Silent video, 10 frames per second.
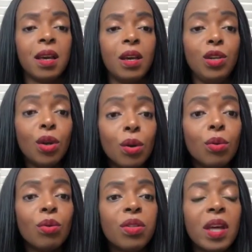
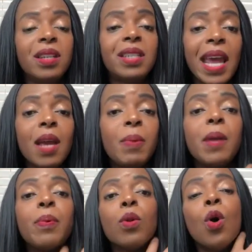youth and take
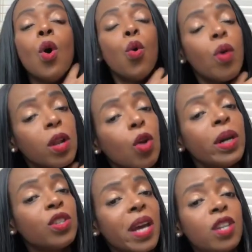people who are
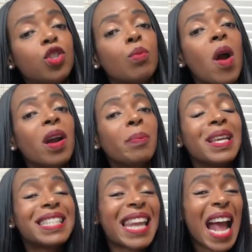looking to get into the
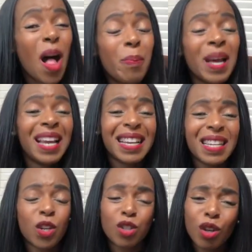marketplace and help,
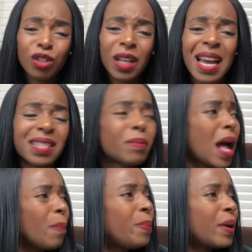socialize them, help